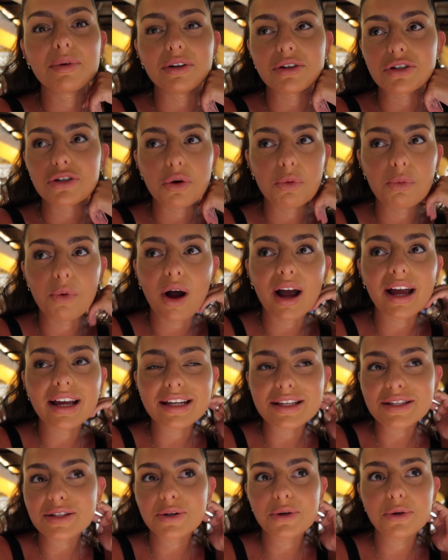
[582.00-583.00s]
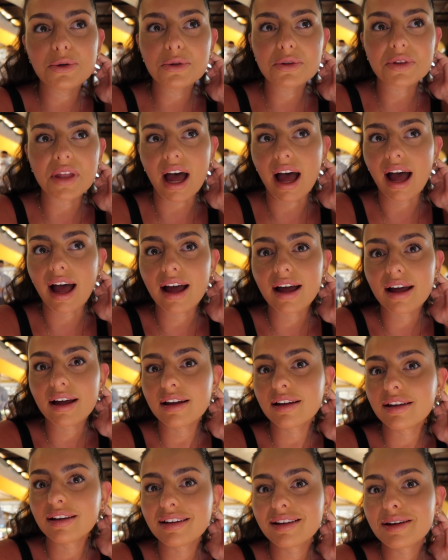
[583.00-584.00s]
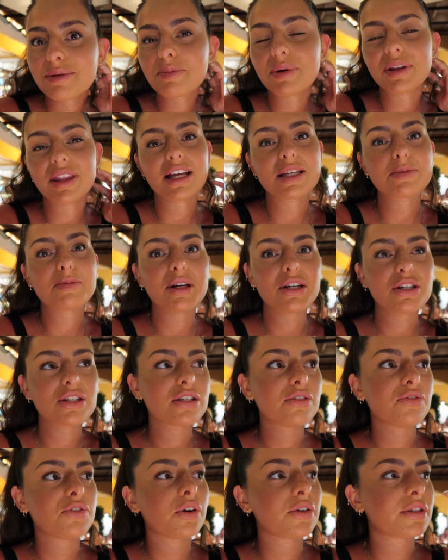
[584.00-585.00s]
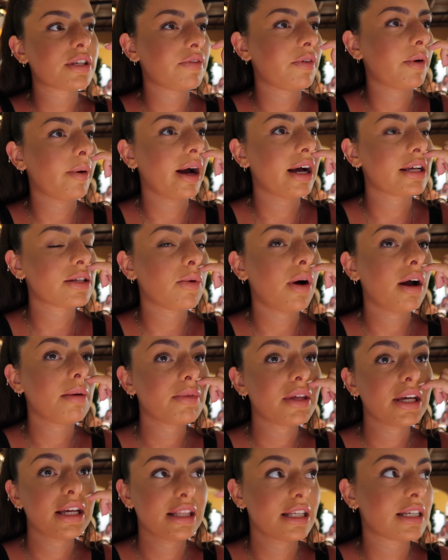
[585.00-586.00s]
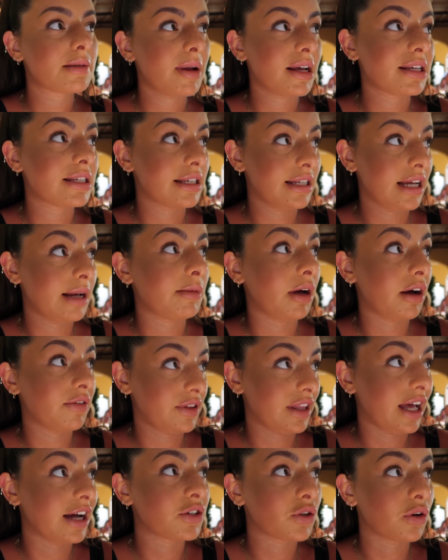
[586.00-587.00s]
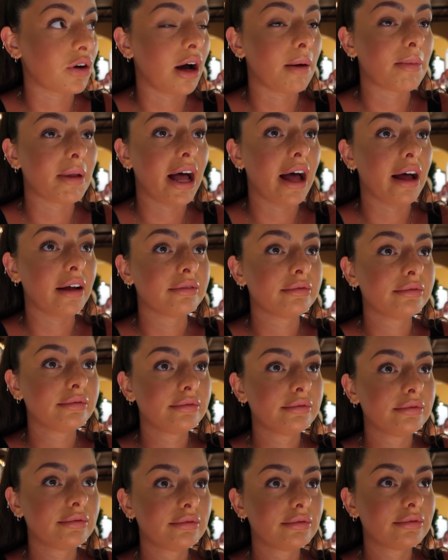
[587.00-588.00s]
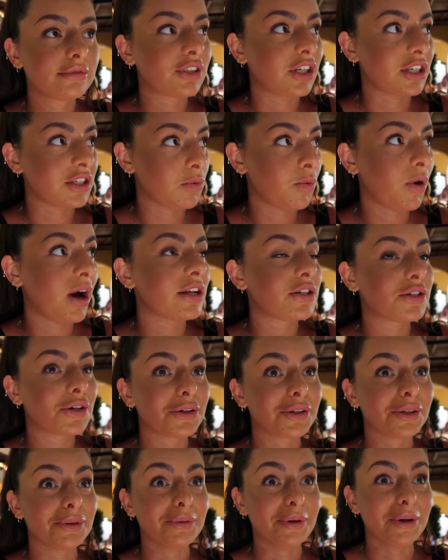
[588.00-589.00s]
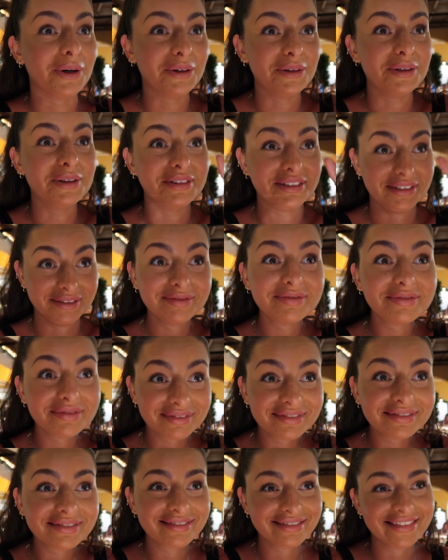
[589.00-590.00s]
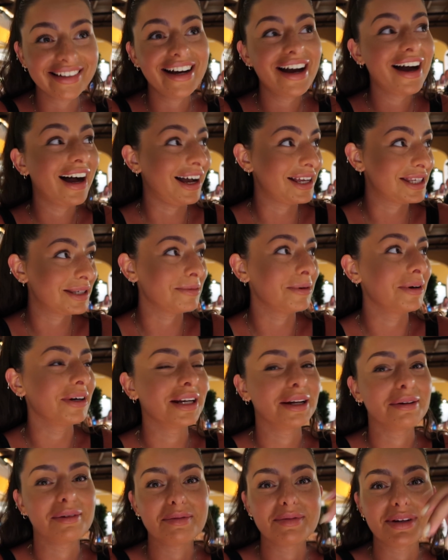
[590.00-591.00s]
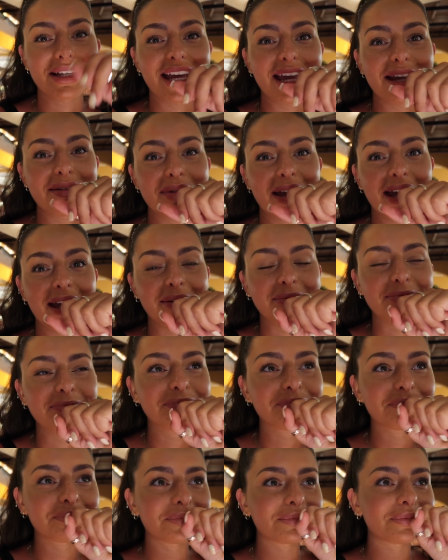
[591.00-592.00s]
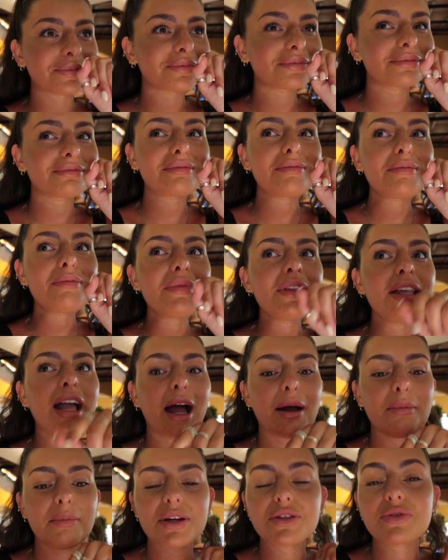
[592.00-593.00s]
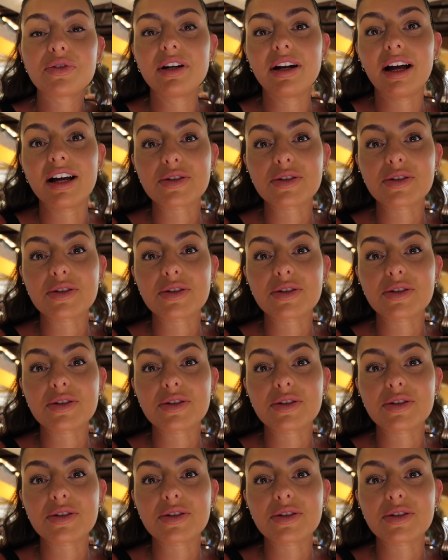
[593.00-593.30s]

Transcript: we're not sure why it's called that, but there's pictures of dogs everywhere. So I'm thinking this place is named after that dog up there. which has oh a white dog God. on the wall. Yes. I spotted it when we came in. Um, but it's really